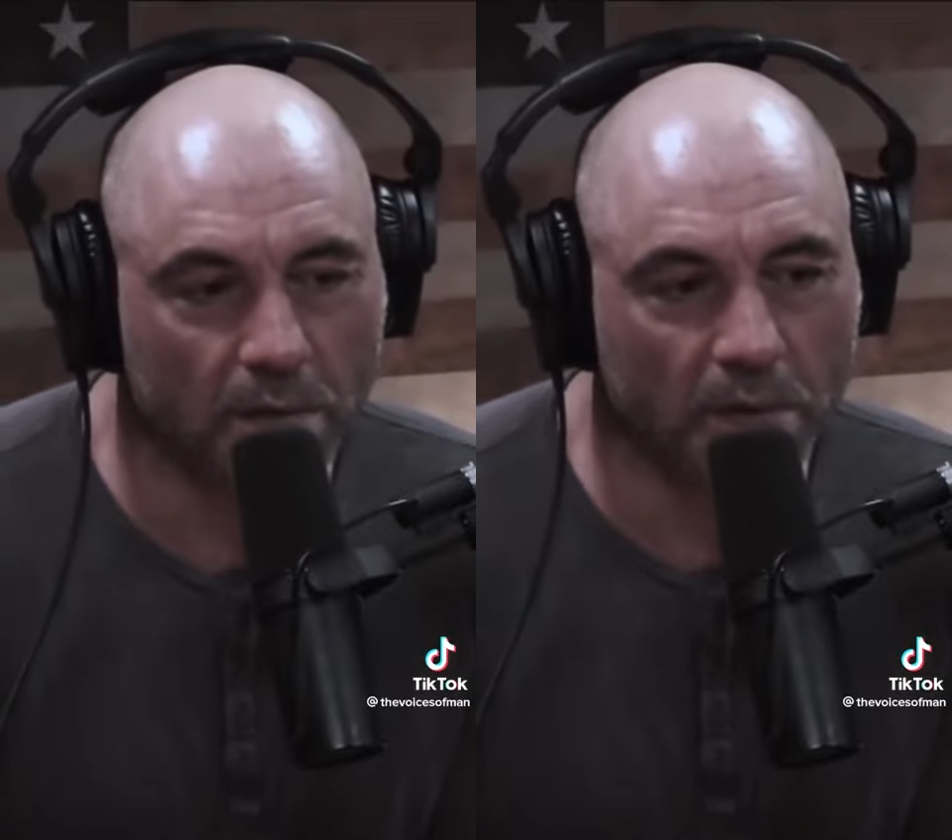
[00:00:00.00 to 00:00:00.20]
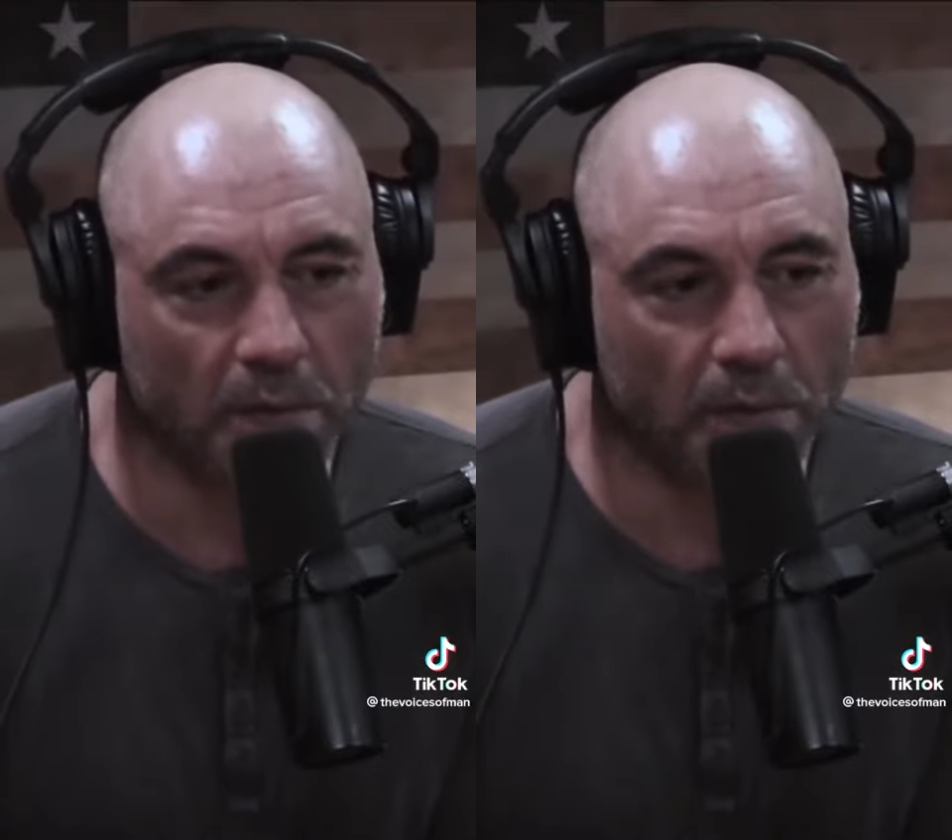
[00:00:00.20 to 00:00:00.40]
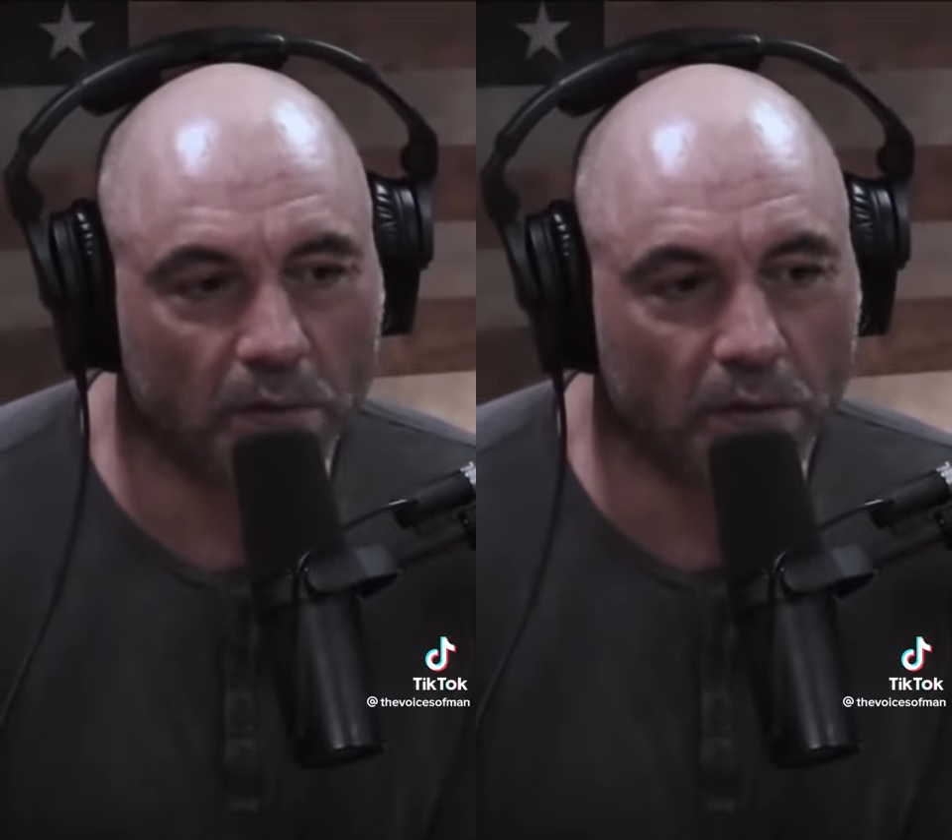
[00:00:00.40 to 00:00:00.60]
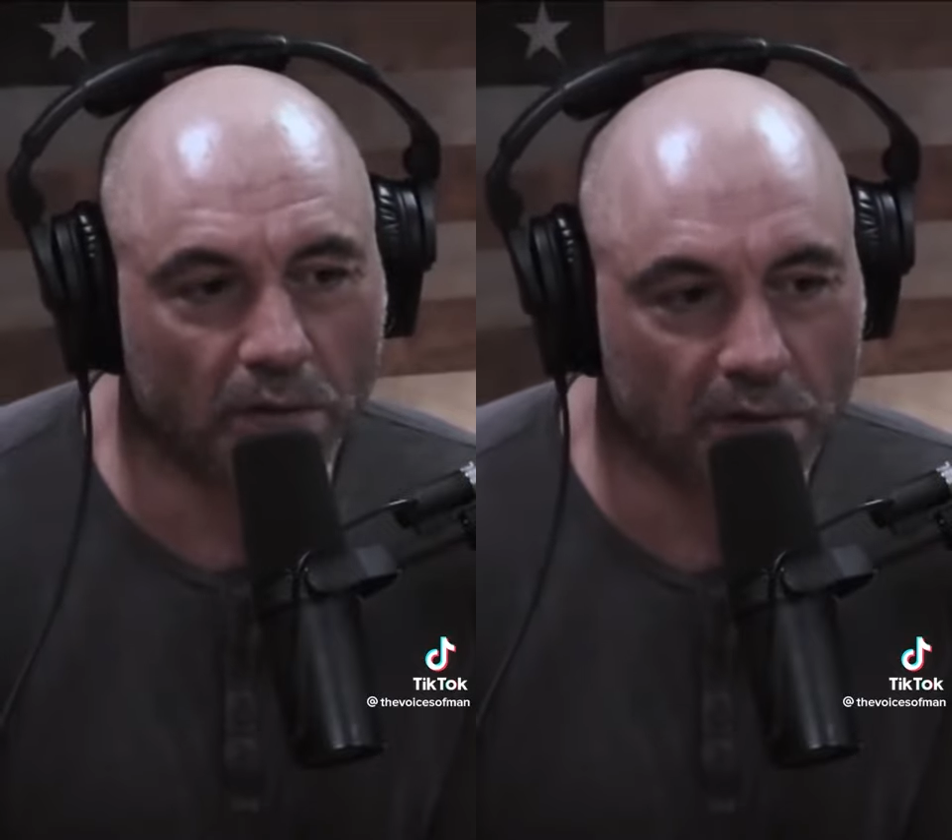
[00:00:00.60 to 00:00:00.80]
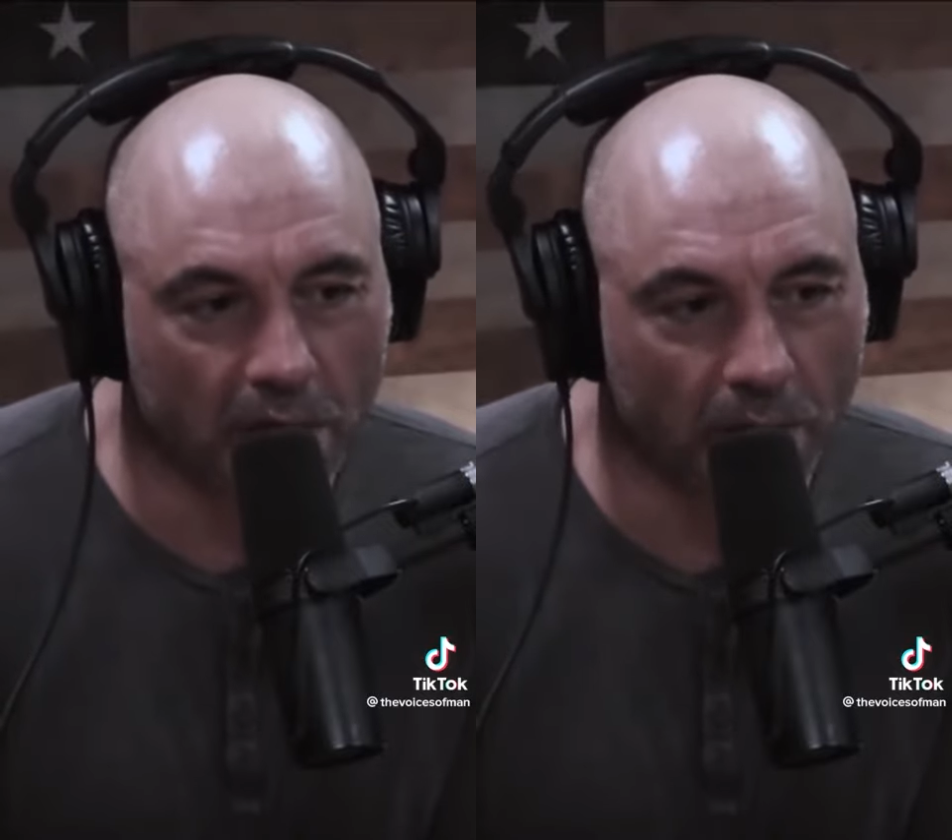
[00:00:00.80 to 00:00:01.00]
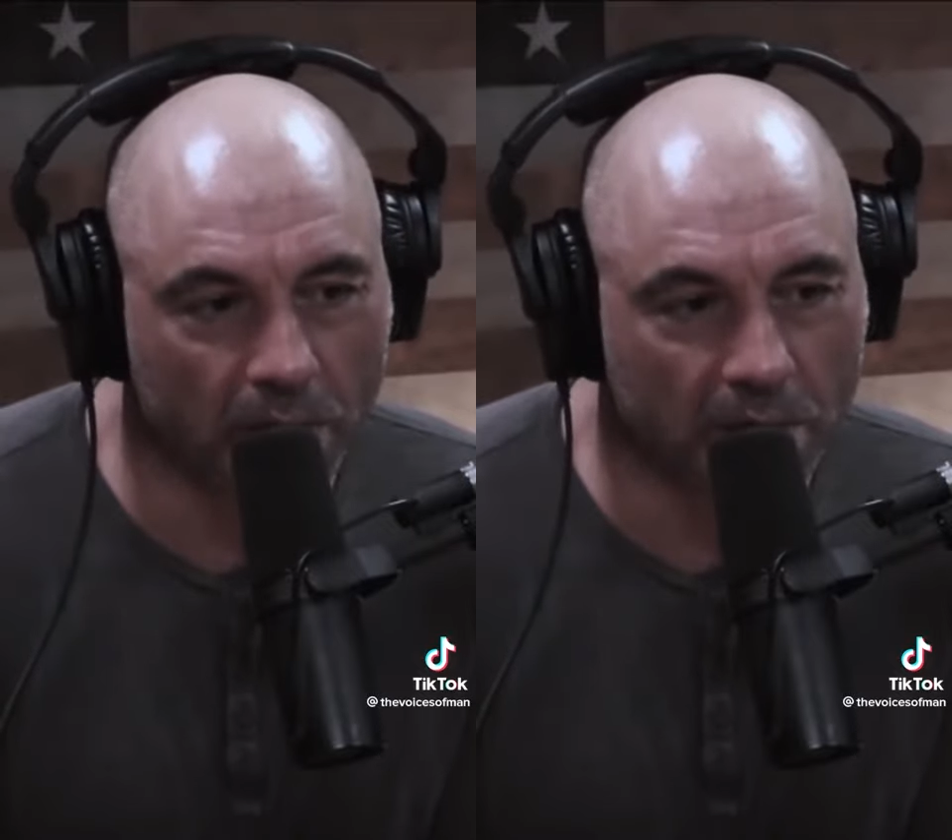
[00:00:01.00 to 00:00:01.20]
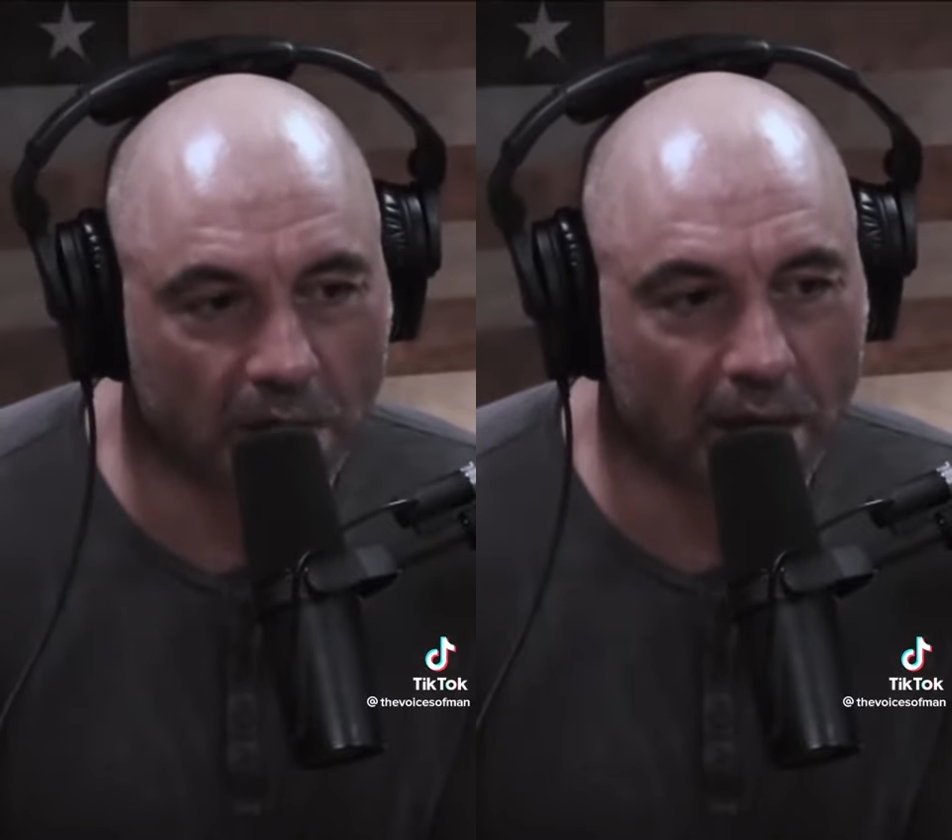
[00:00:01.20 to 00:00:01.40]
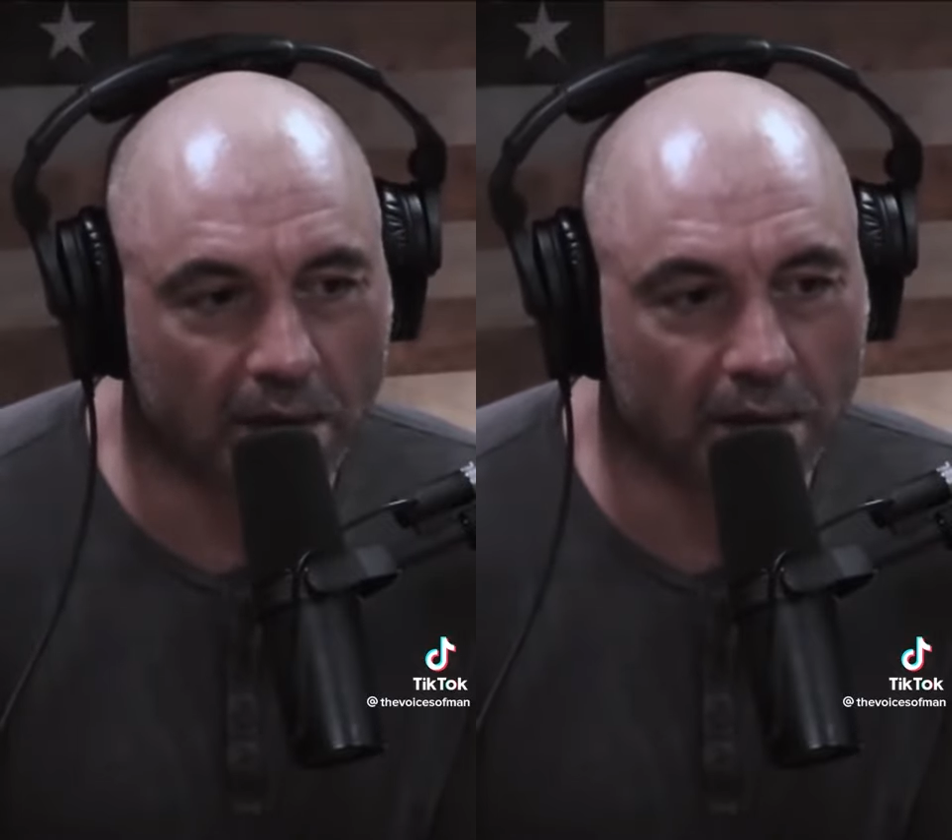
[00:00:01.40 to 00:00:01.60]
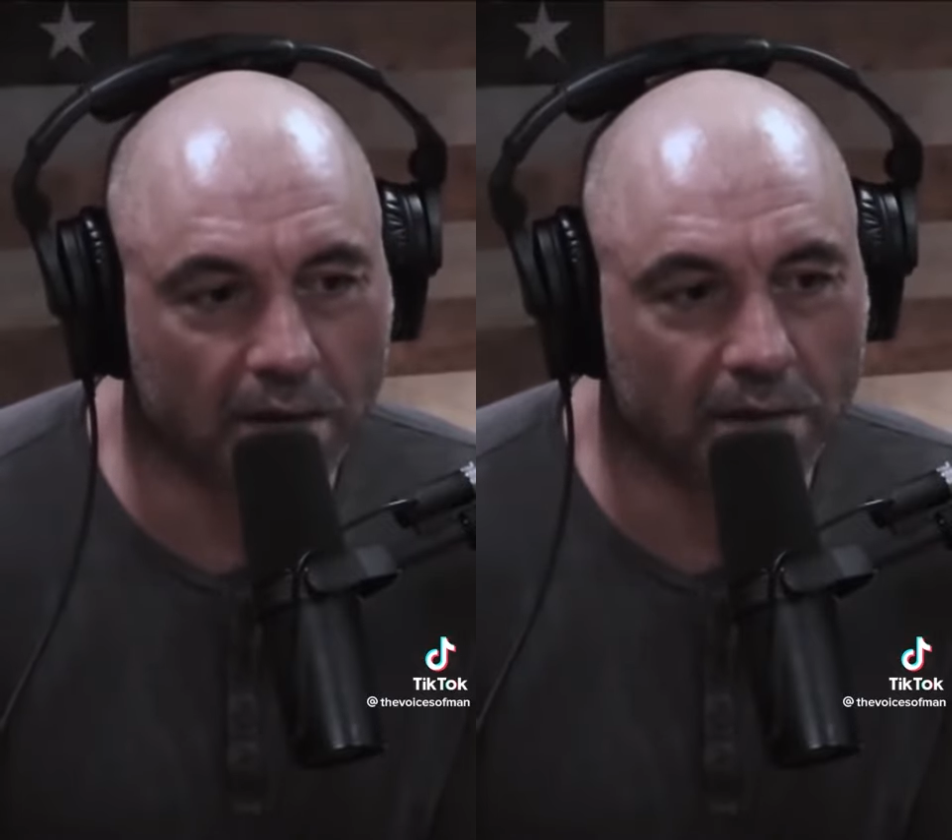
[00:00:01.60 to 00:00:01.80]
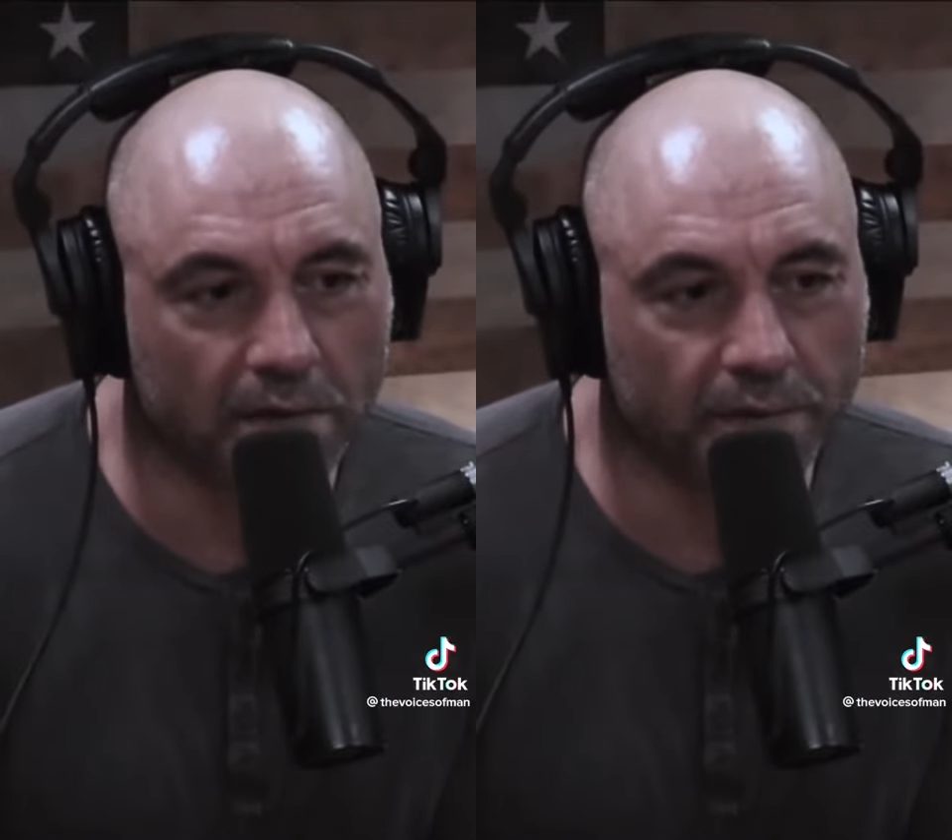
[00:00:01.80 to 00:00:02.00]
Most people don't understand what it's like
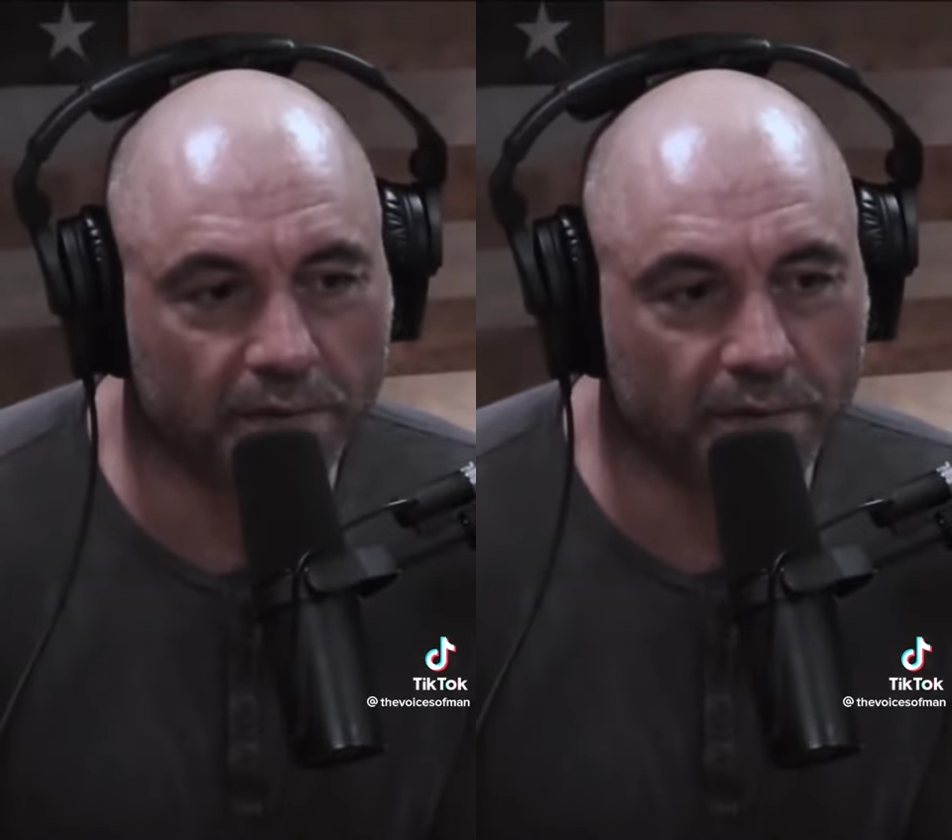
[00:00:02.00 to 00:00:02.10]
to